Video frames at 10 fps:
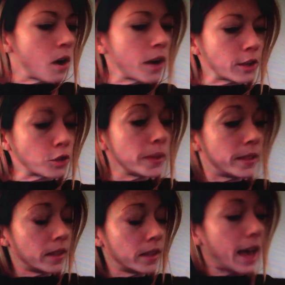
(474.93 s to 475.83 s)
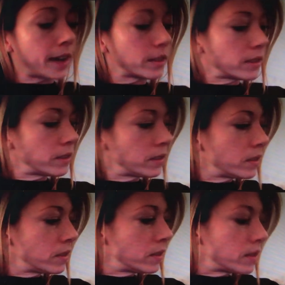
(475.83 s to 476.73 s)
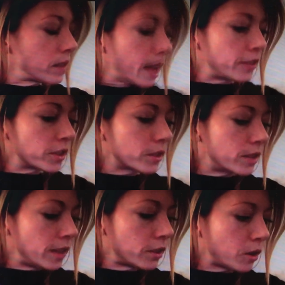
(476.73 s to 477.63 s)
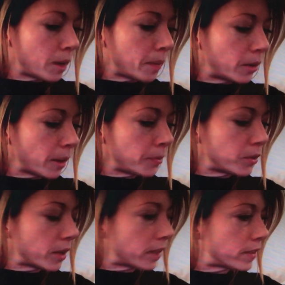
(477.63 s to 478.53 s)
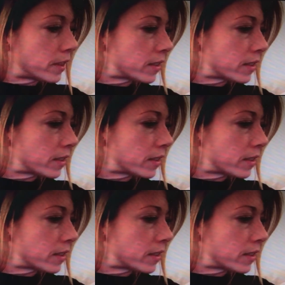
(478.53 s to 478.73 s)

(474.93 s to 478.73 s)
Okay, so we did that. I just need to know how many reps you guys did,